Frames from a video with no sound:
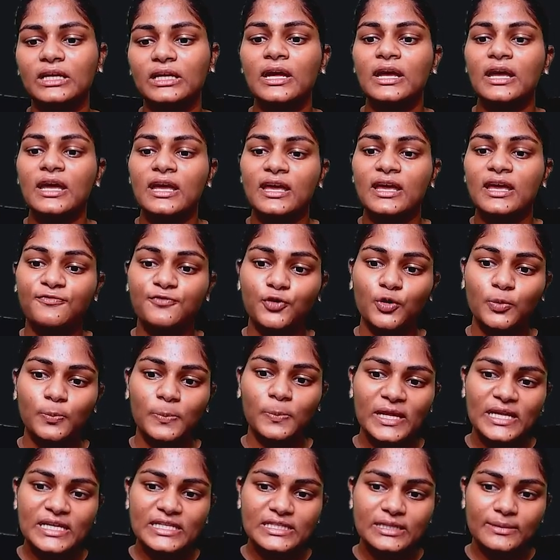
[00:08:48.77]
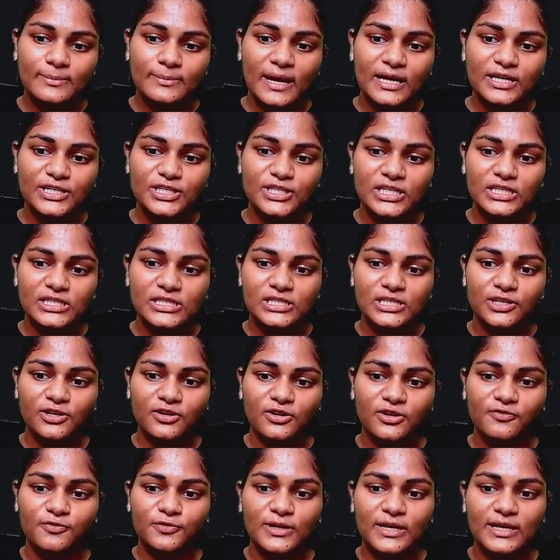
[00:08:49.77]
If you place the battery, instead of
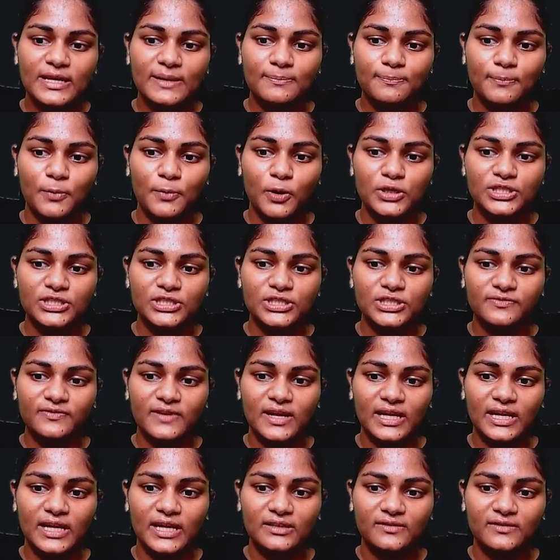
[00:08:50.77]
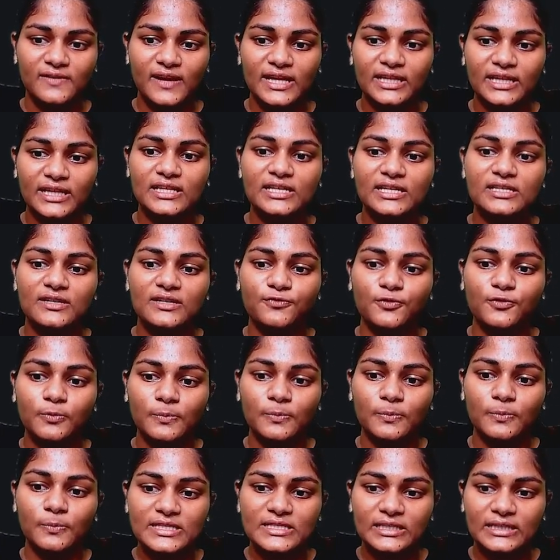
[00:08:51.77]
positive negative like this, if you
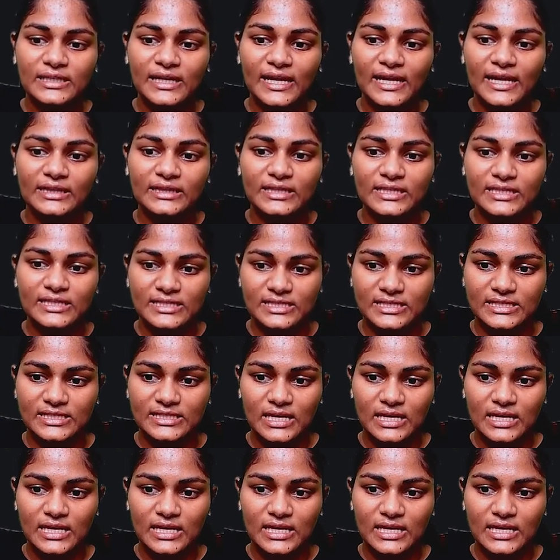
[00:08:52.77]
place it like this,